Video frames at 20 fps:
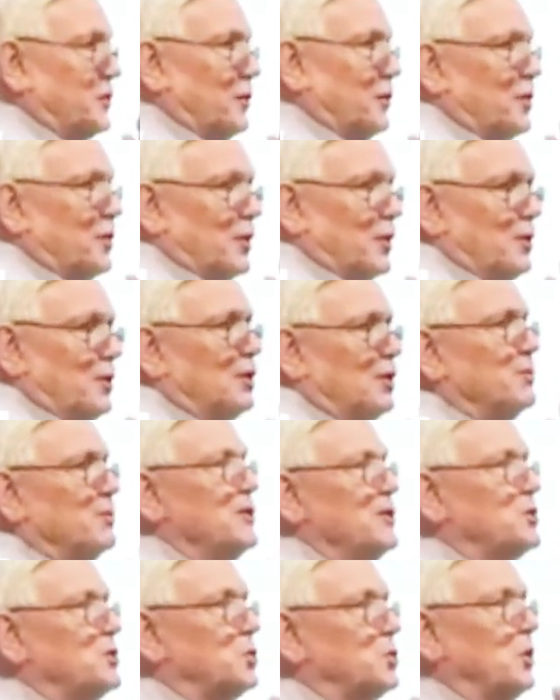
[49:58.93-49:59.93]
or
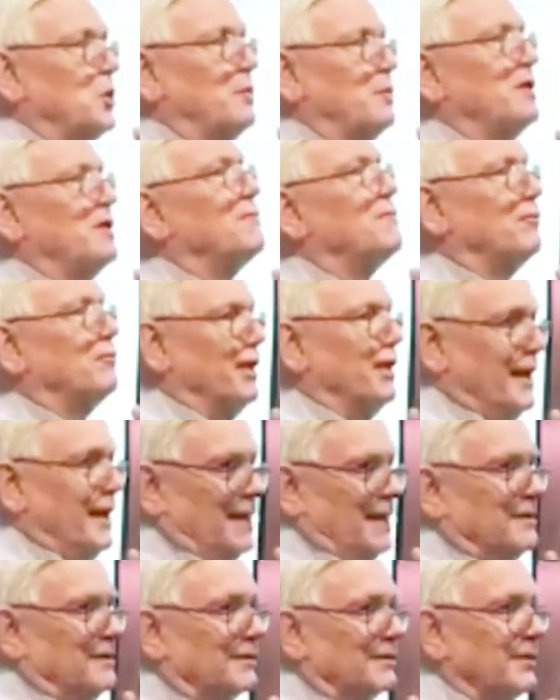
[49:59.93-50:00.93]
humans should be free,
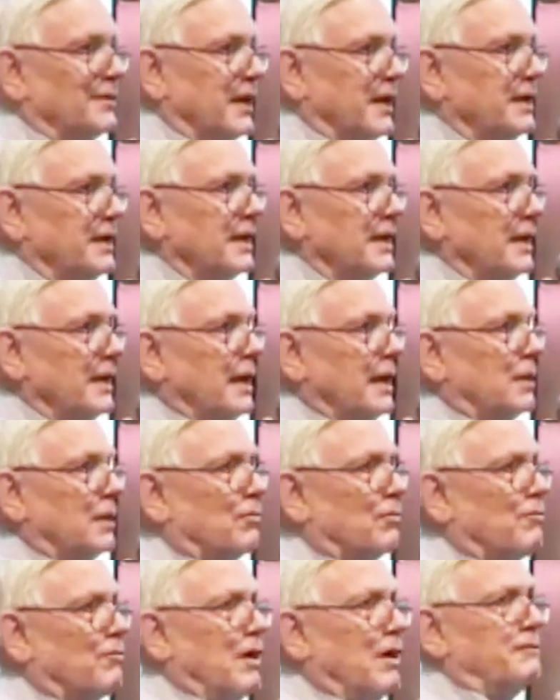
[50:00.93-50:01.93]
right?
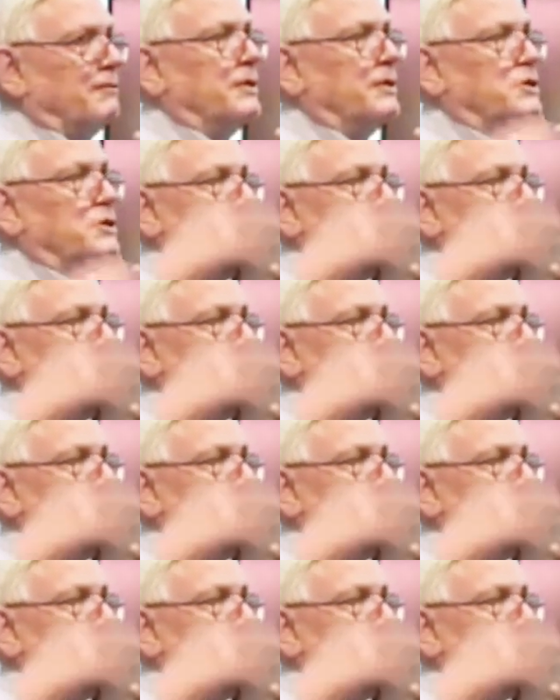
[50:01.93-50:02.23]
roughly